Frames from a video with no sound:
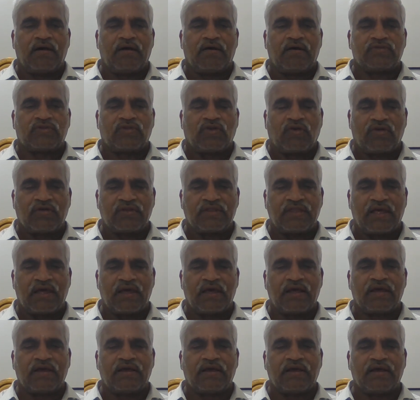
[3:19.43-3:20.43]
throughout
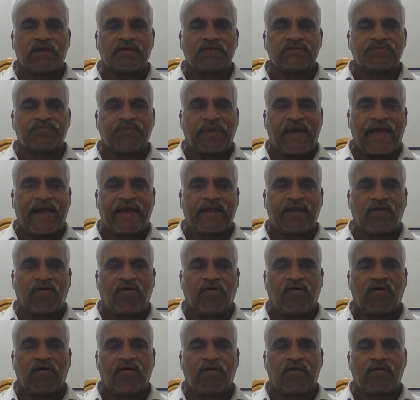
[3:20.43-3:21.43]
the span
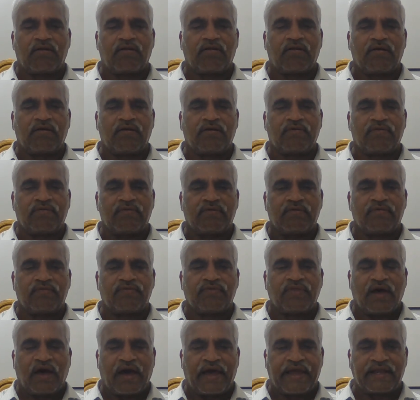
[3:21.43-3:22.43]
or
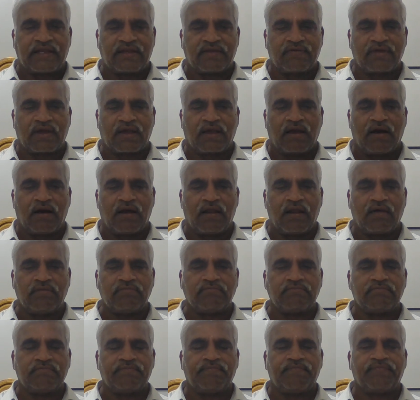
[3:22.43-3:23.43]
the height of the
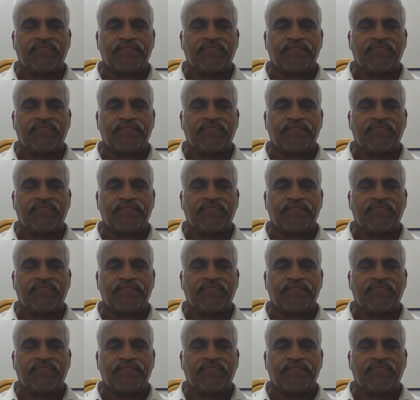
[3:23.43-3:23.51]
column.